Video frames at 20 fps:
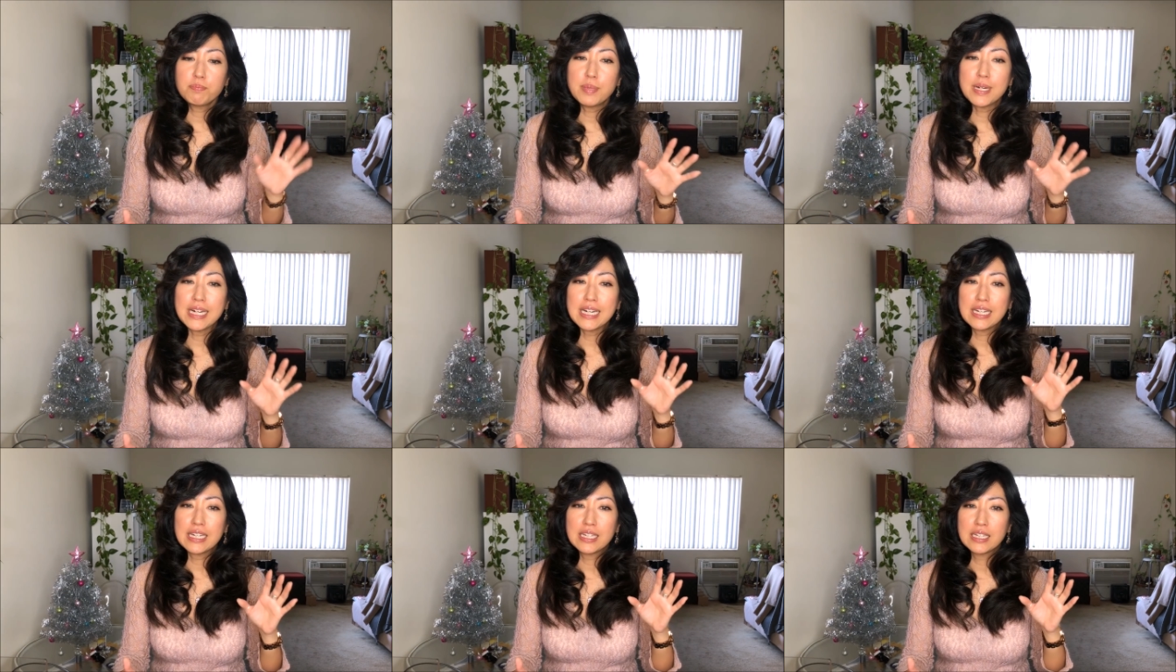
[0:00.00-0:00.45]

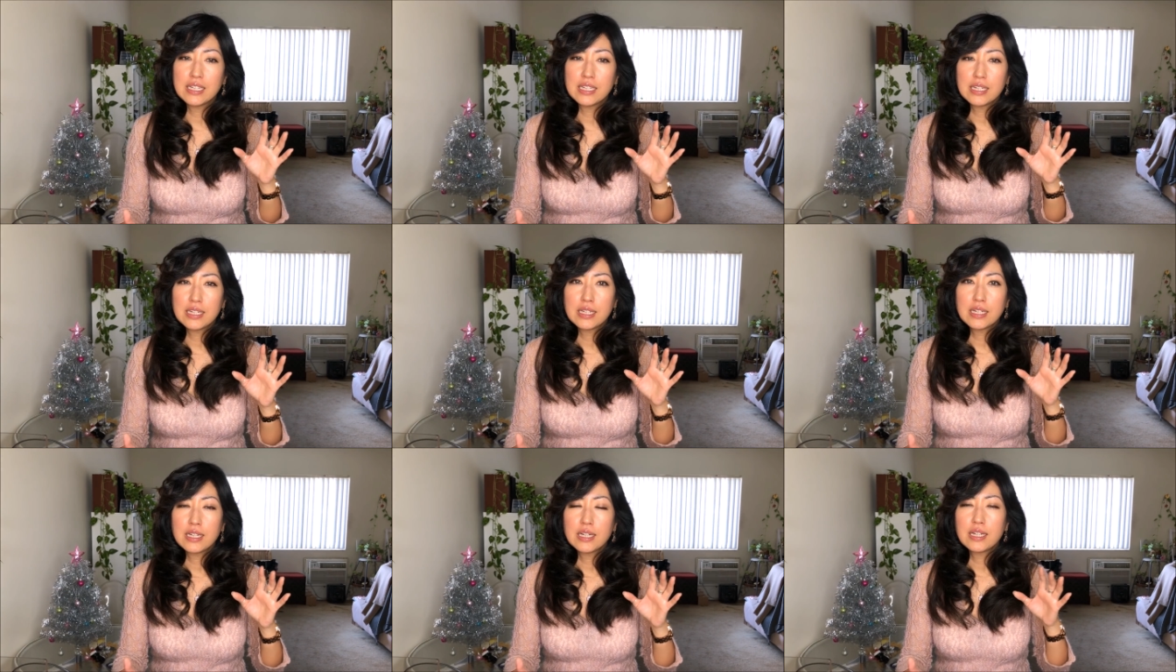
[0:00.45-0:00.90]
But
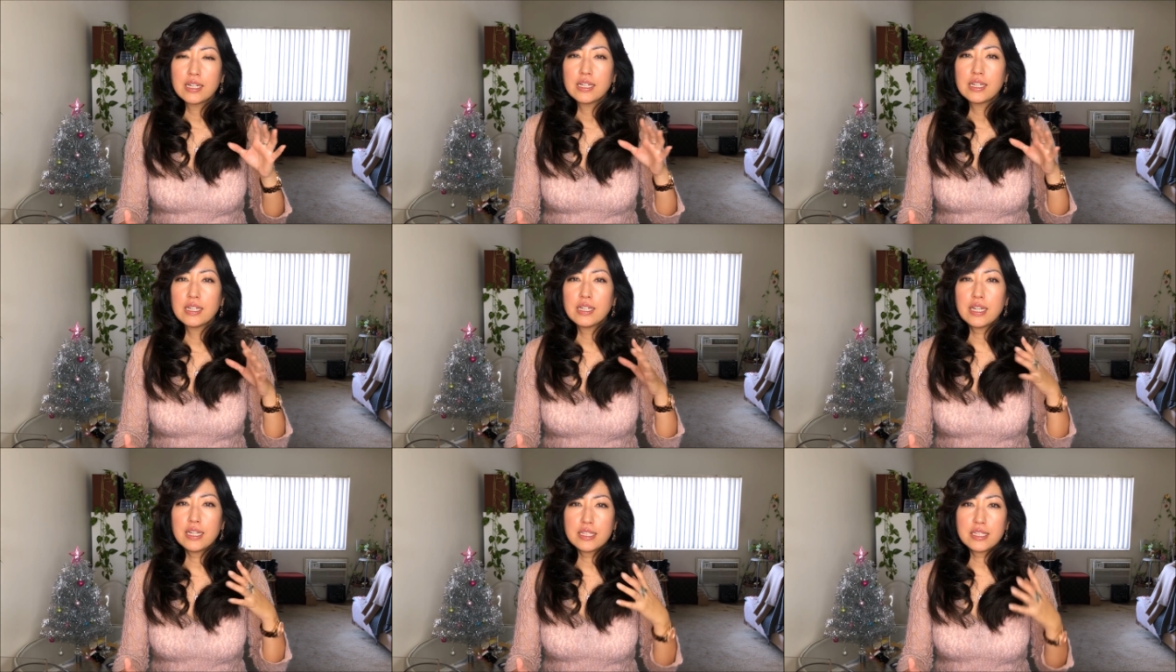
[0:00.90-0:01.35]

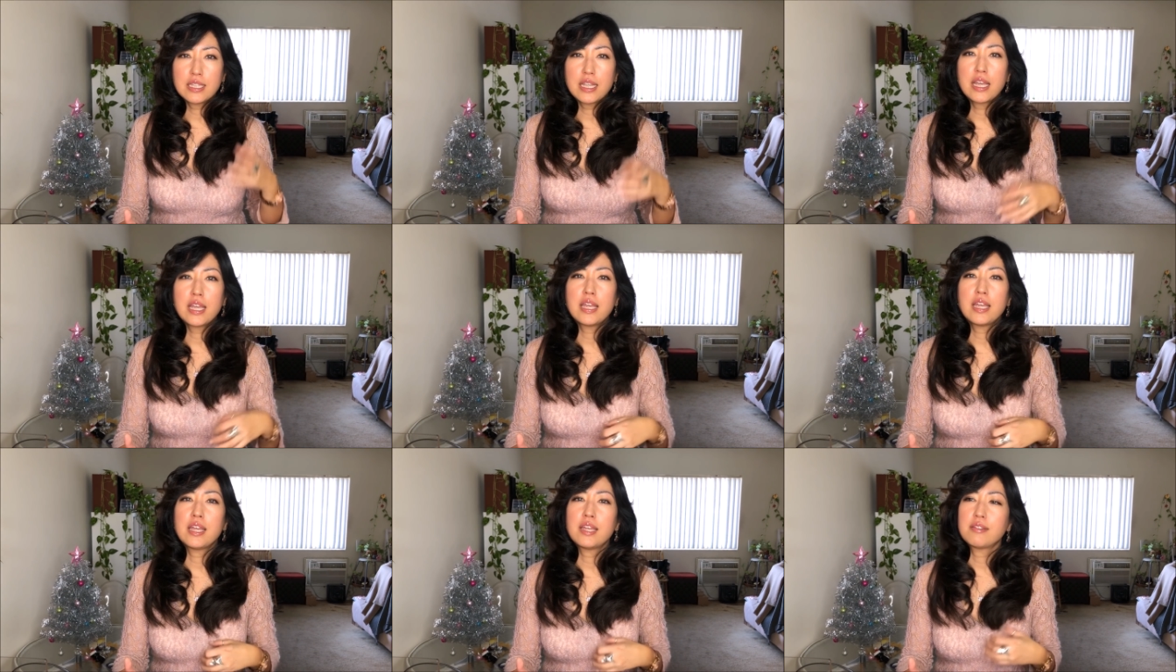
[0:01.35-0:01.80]
let's
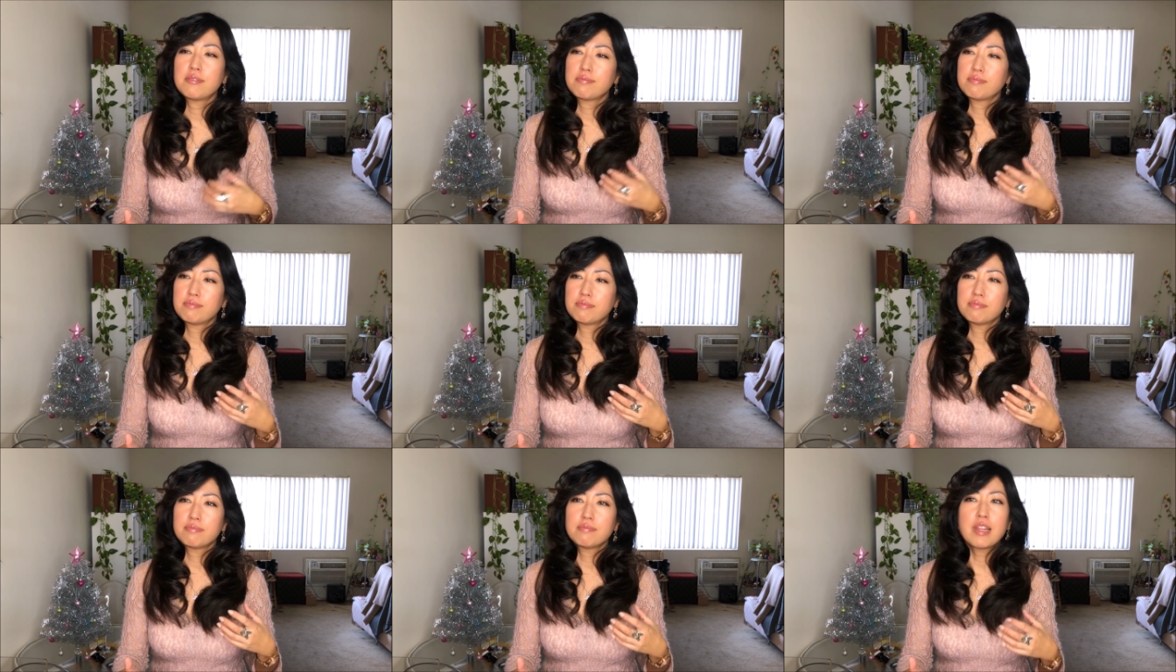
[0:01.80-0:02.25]
say
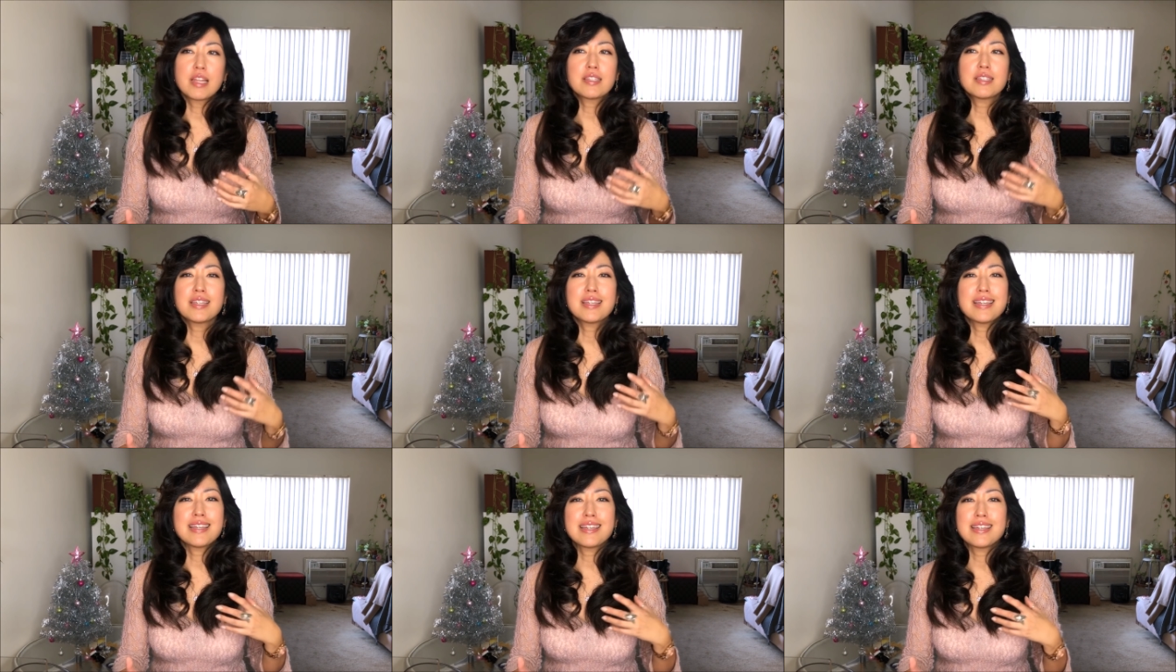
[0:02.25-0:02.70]

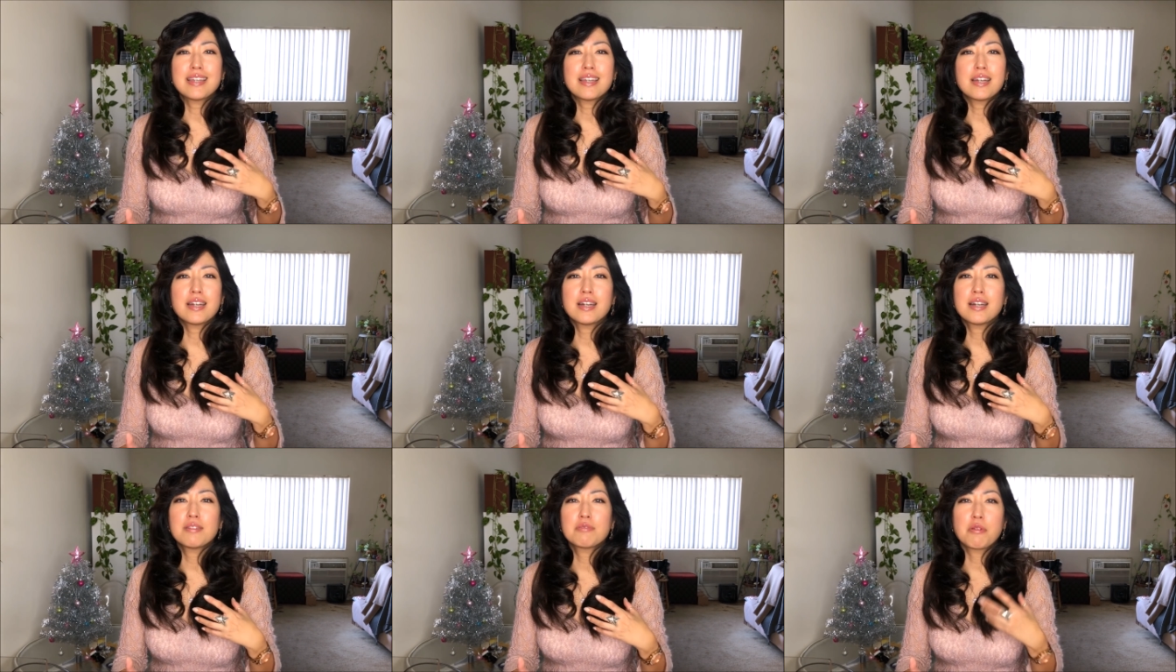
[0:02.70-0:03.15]

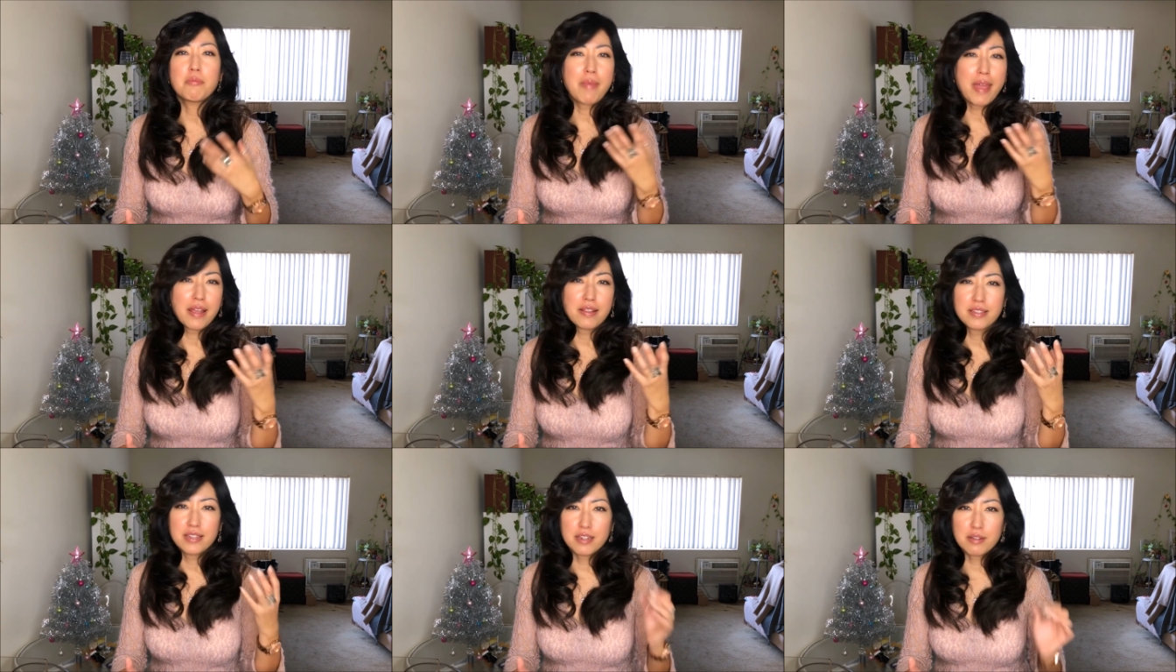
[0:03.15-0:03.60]
a
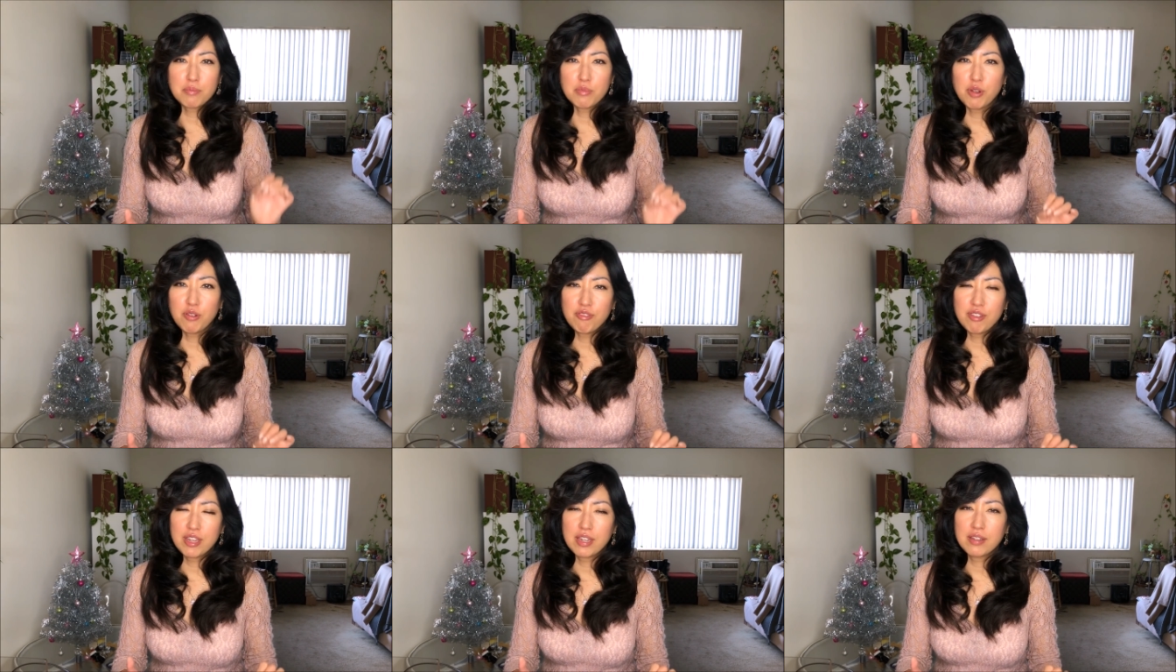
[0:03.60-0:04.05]
romantic
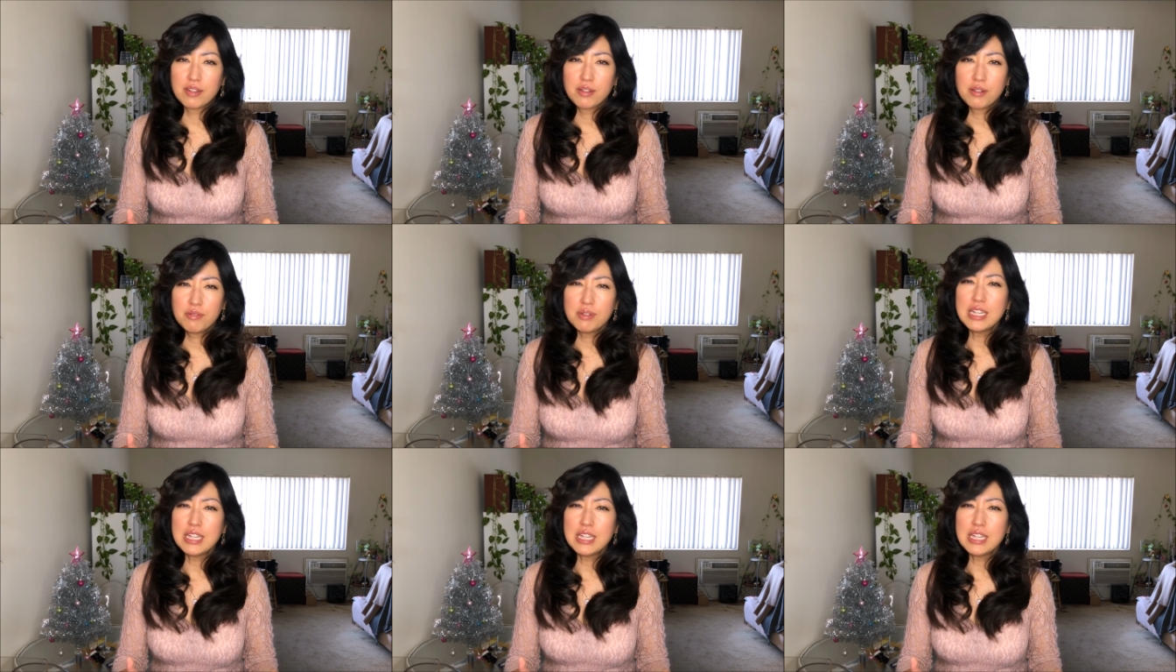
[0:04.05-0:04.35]
movie.